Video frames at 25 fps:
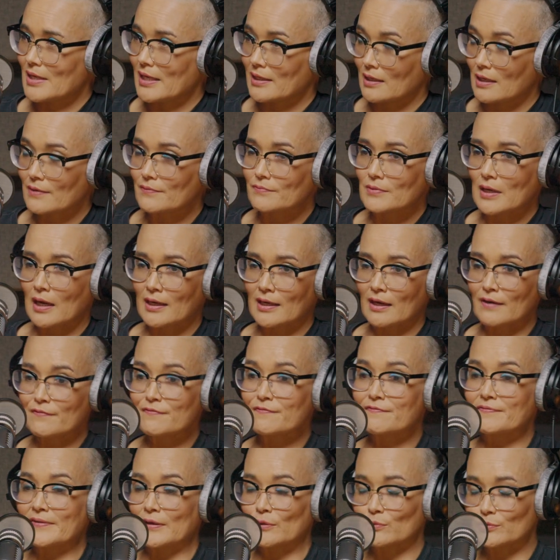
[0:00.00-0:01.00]
And I
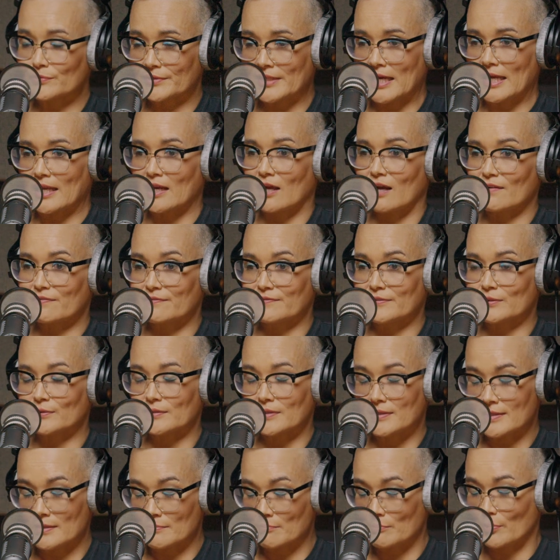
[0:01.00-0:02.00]
felt that. I
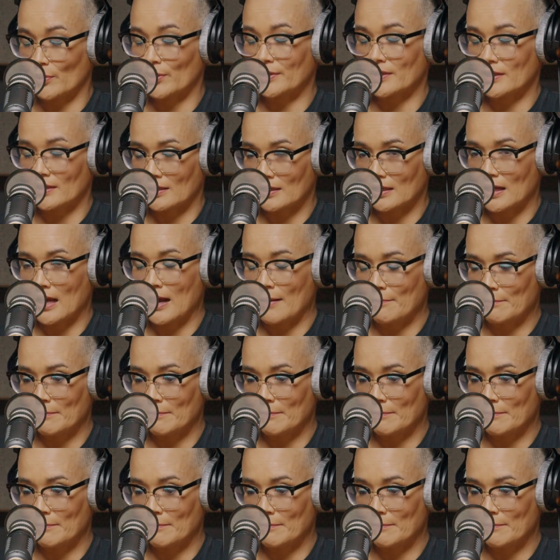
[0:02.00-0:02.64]
felt embodying